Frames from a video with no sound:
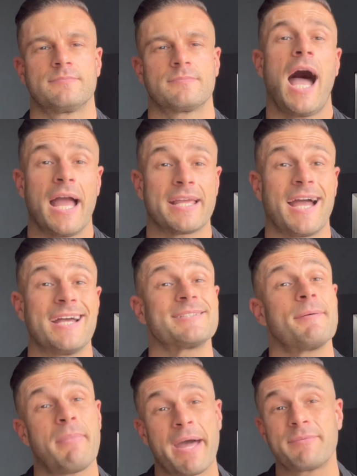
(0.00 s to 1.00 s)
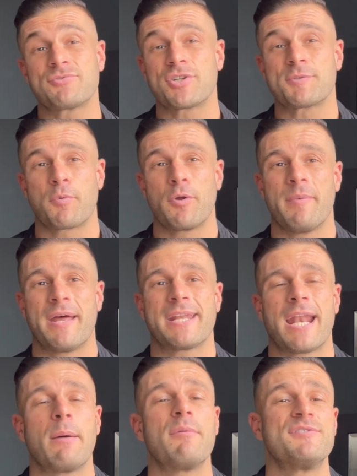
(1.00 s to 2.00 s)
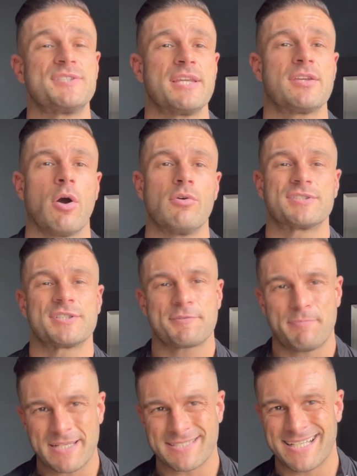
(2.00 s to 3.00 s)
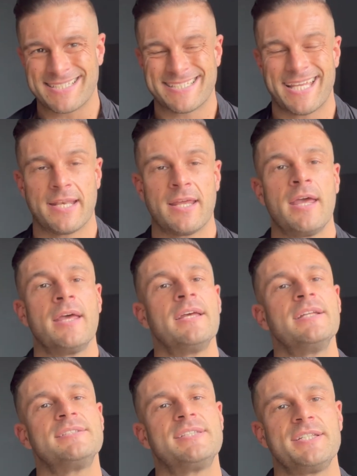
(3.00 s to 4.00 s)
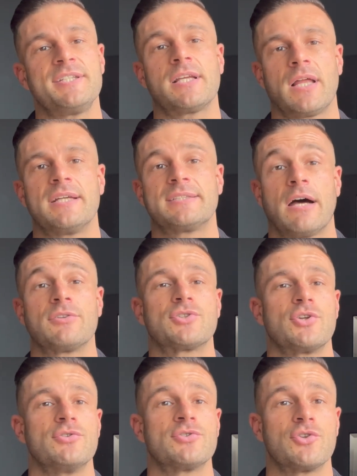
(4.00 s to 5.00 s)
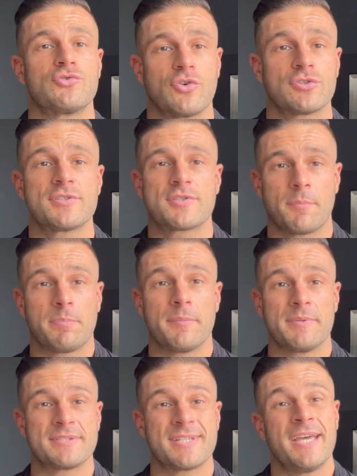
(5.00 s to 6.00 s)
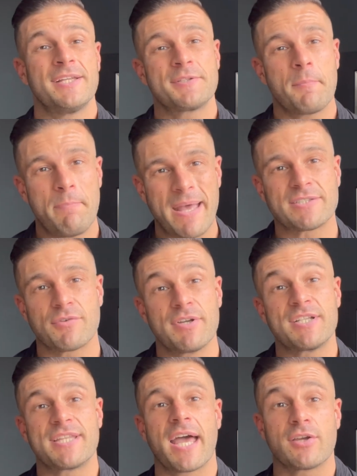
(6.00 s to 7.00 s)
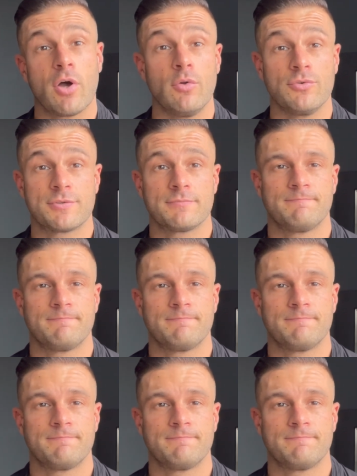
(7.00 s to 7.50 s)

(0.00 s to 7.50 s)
Hi guys, my name is Chris Premed. I'm a physique coach that specializes in teaching clients how to use drugs and supplements to better reach their goals.